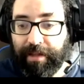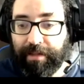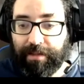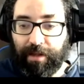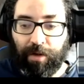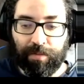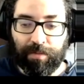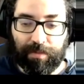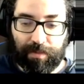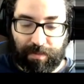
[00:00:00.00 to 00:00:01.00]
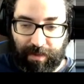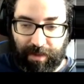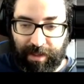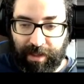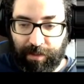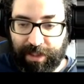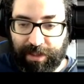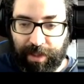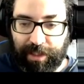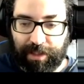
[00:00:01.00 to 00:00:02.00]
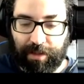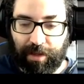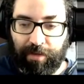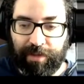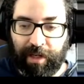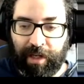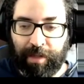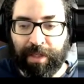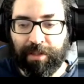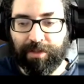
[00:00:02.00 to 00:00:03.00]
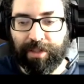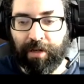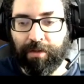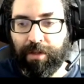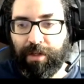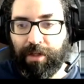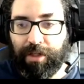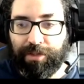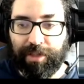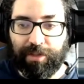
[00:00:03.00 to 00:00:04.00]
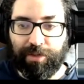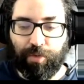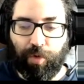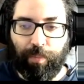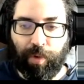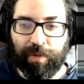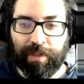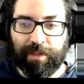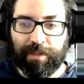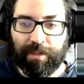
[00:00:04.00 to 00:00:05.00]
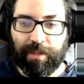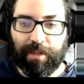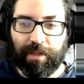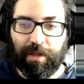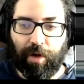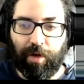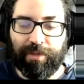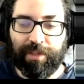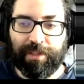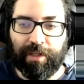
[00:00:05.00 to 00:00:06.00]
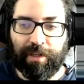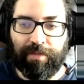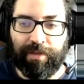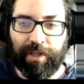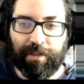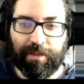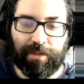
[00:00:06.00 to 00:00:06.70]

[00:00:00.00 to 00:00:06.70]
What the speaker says: And on the restriction of the line bundles L to the two components of this curve here.